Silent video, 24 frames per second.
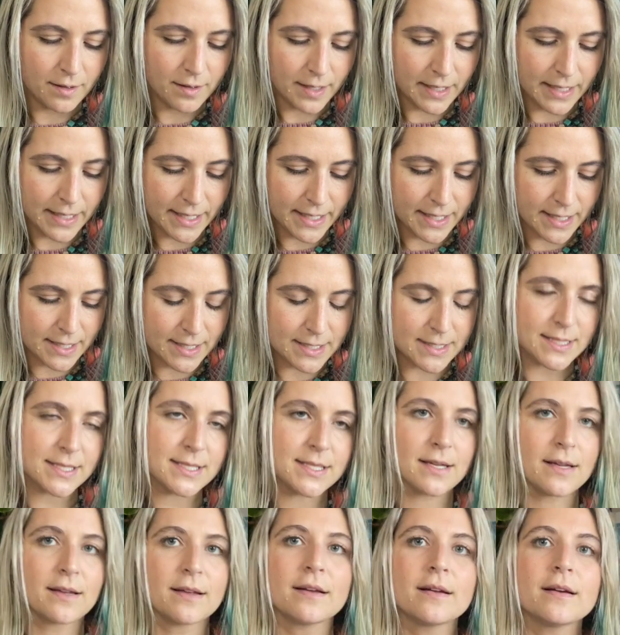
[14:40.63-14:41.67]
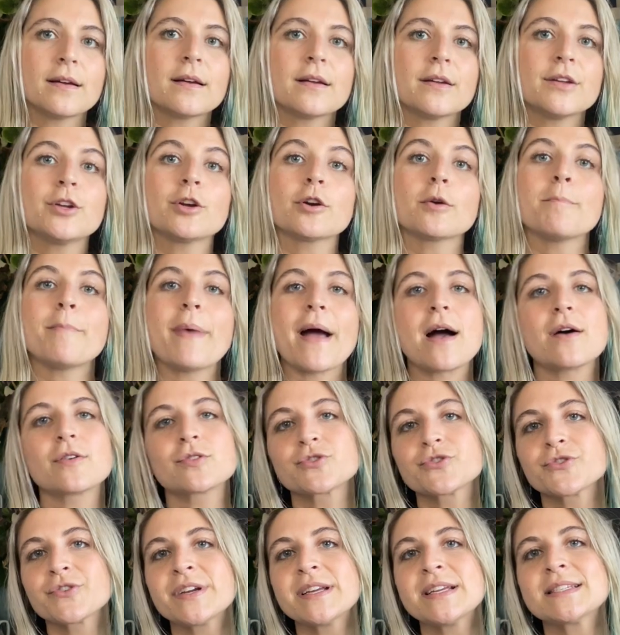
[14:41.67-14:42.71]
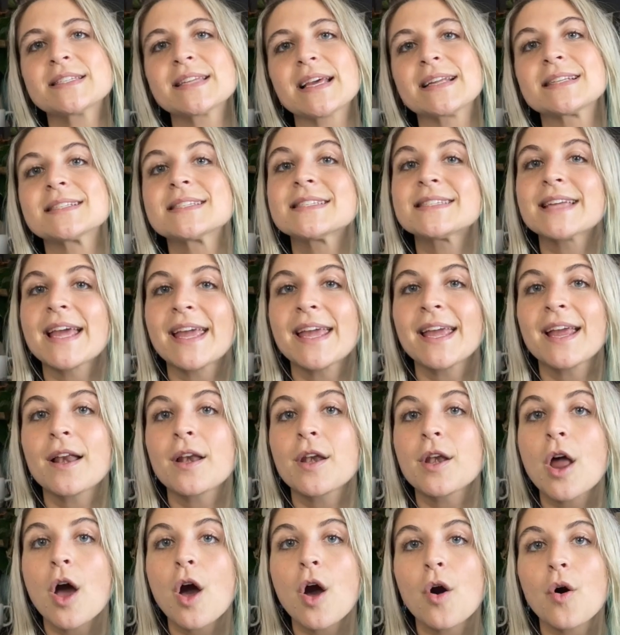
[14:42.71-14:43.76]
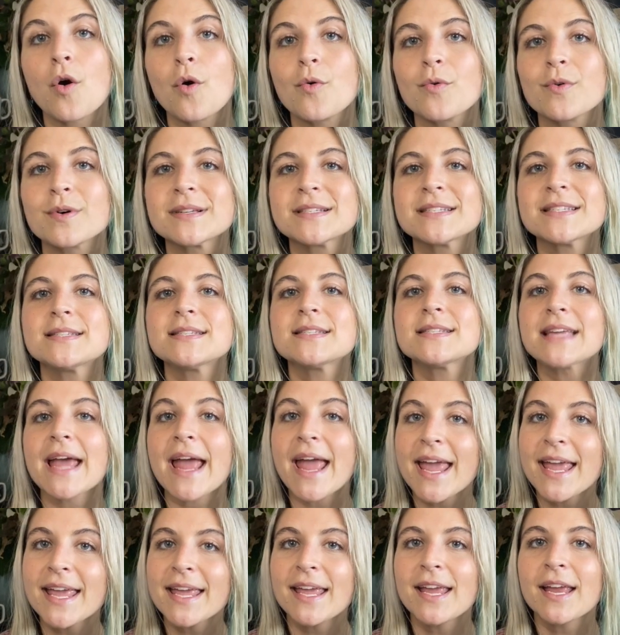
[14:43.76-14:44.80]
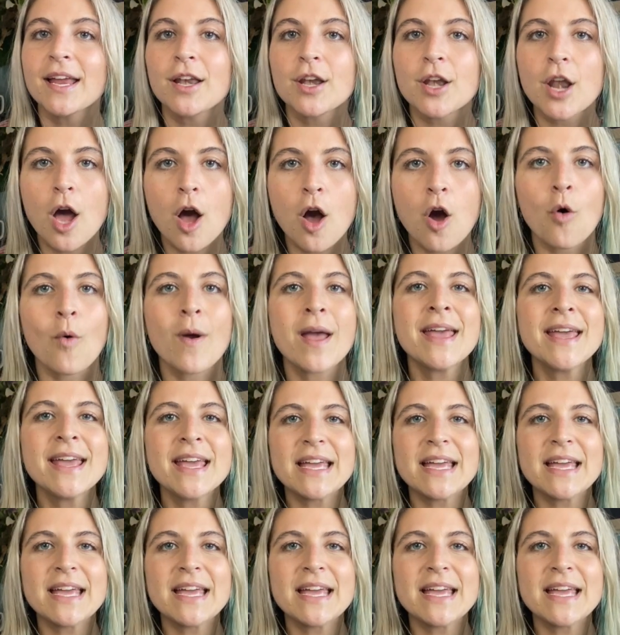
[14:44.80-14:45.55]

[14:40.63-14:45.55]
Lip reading: is your boundaries and saying no. Saying no.